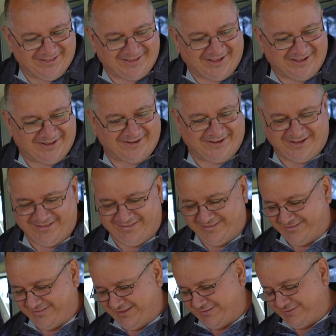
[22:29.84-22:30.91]
So guys,
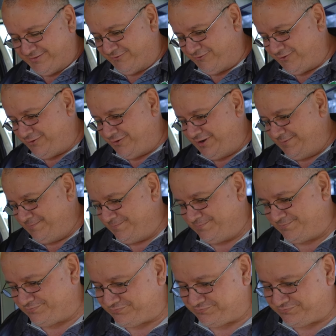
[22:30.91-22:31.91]
thanks for joining.